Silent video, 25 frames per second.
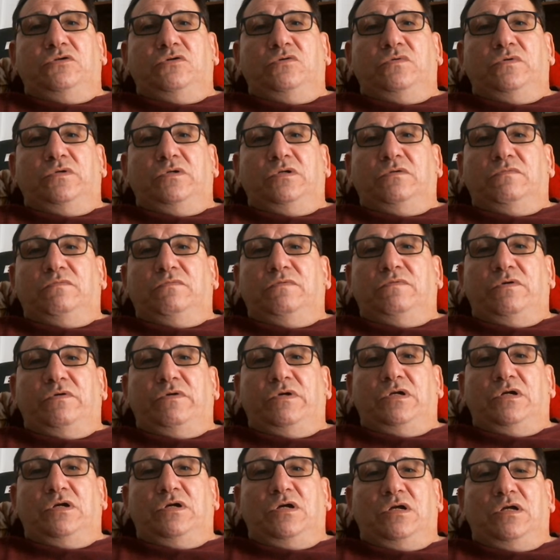doing
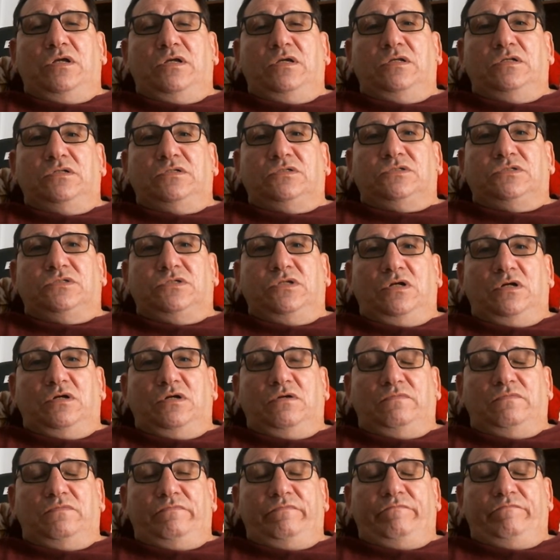very high end
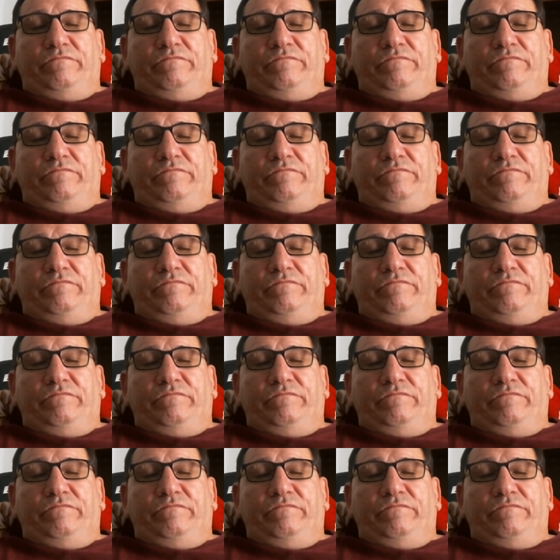stuff,